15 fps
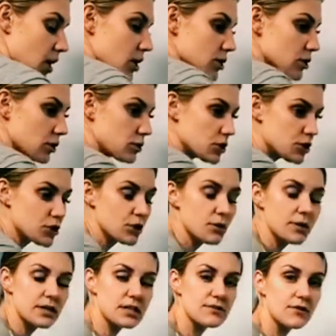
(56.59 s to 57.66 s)
So to do
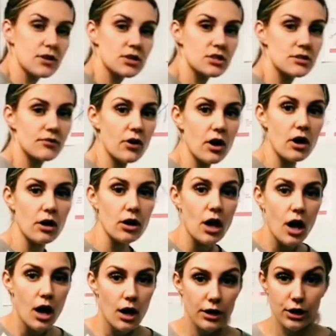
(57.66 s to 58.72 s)
this, first of all,
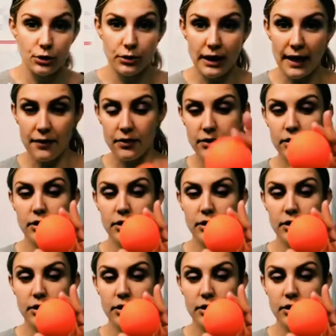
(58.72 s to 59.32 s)
you get